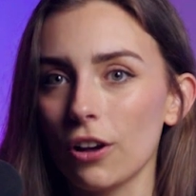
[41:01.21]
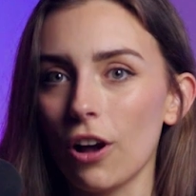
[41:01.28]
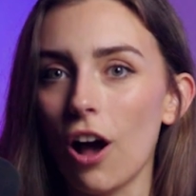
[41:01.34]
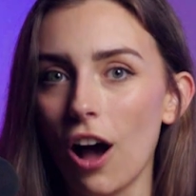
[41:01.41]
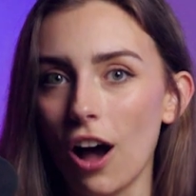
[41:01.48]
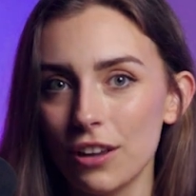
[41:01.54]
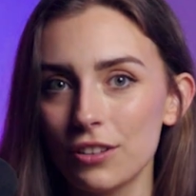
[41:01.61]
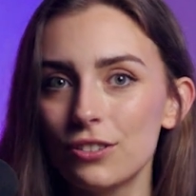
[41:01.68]

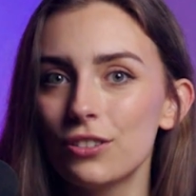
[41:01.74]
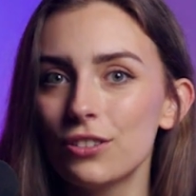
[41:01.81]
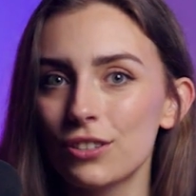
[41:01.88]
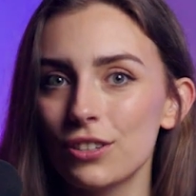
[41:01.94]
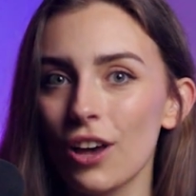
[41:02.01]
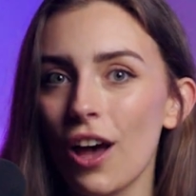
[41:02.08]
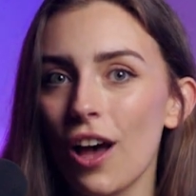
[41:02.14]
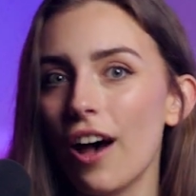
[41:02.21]

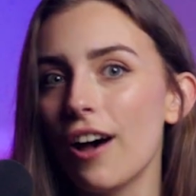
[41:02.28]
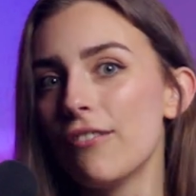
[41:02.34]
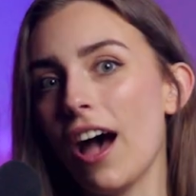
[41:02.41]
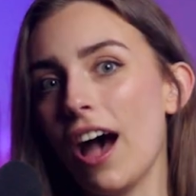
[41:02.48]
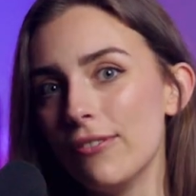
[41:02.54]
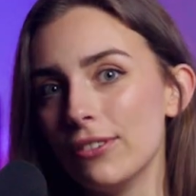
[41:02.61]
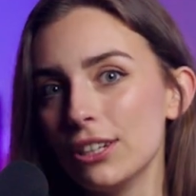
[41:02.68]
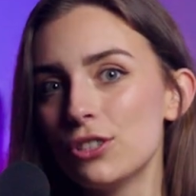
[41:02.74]
costs of
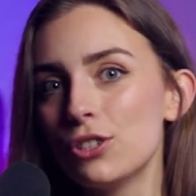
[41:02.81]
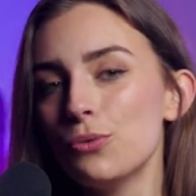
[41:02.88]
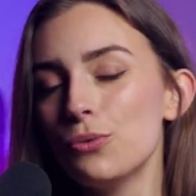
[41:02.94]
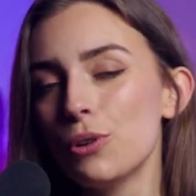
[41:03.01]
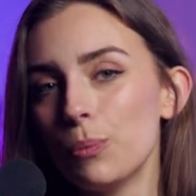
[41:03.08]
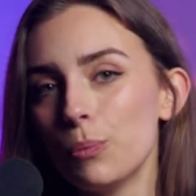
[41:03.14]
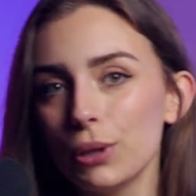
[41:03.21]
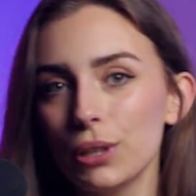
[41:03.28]
having to
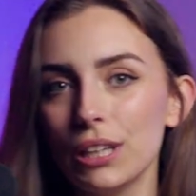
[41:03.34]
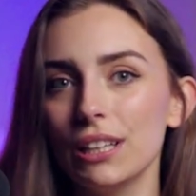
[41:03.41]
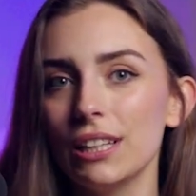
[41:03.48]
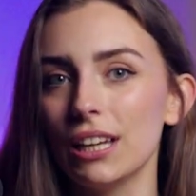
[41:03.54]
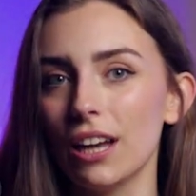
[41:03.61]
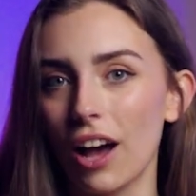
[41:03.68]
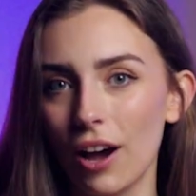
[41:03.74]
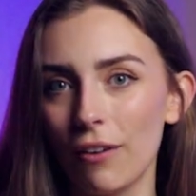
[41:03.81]

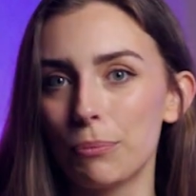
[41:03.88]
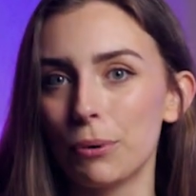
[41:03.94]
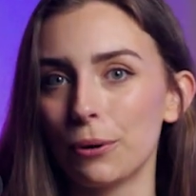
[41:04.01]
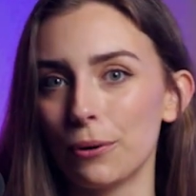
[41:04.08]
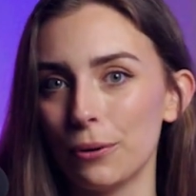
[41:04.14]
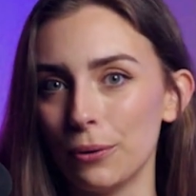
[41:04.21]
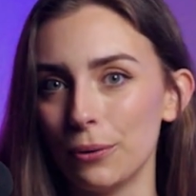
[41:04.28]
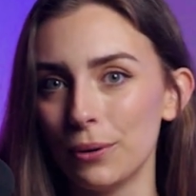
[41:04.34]
completely
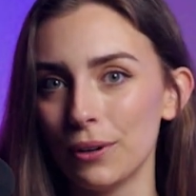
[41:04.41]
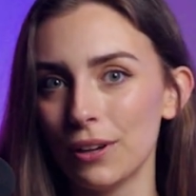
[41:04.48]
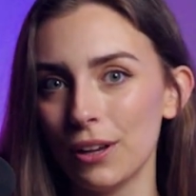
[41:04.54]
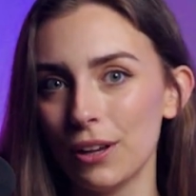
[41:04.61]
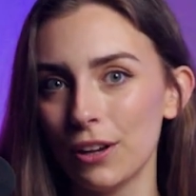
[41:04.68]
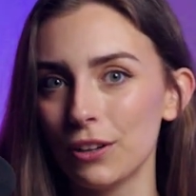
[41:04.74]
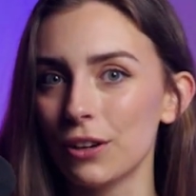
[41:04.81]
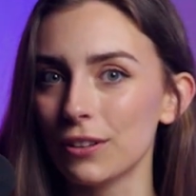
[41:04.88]
uproot
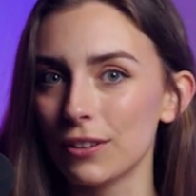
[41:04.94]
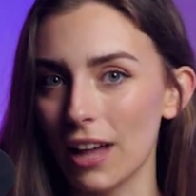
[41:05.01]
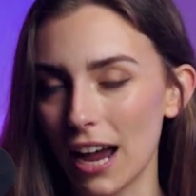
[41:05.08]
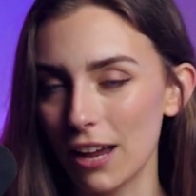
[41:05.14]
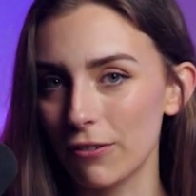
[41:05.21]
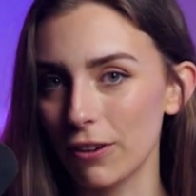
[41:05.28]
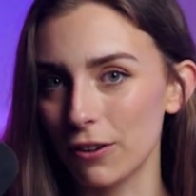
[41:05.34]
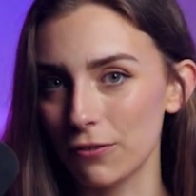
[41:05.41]
your
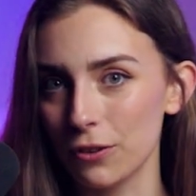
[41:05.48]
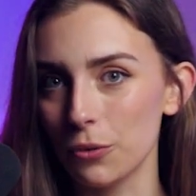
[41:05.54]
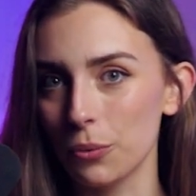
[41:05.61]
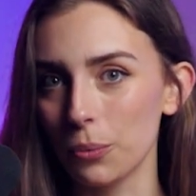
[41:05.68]
life if you